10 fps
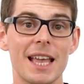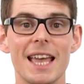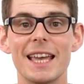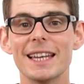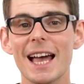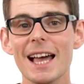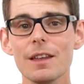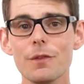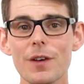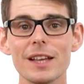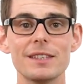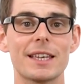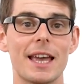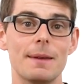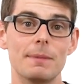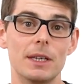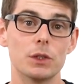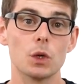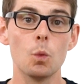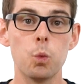In aliphatic
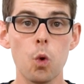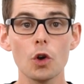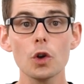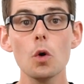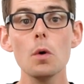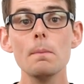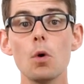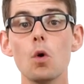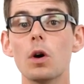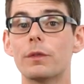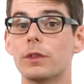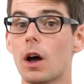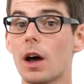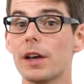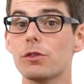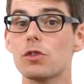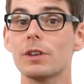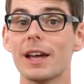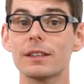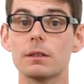amines, one or more of the hydrogen
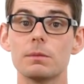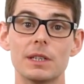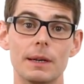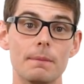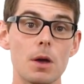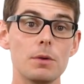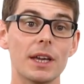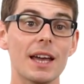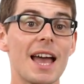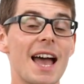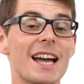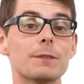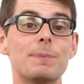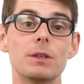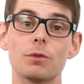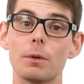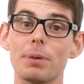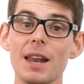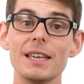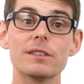atoms in ammonia has been
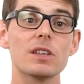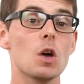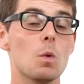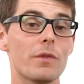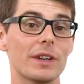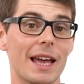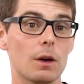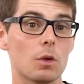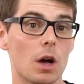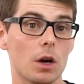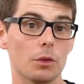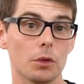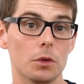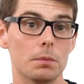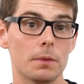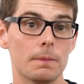replaced with an alkyl group